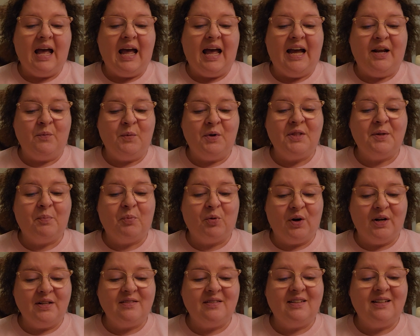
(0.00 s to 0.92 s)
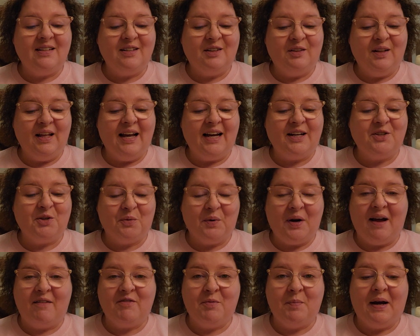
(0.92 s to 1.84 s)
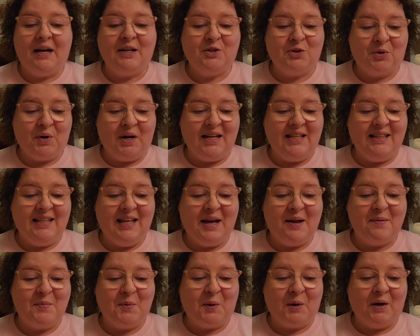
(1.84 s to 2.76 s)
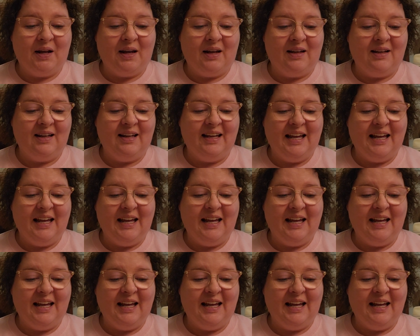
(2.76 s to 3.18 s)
And when the president-elect arrived by train that morning,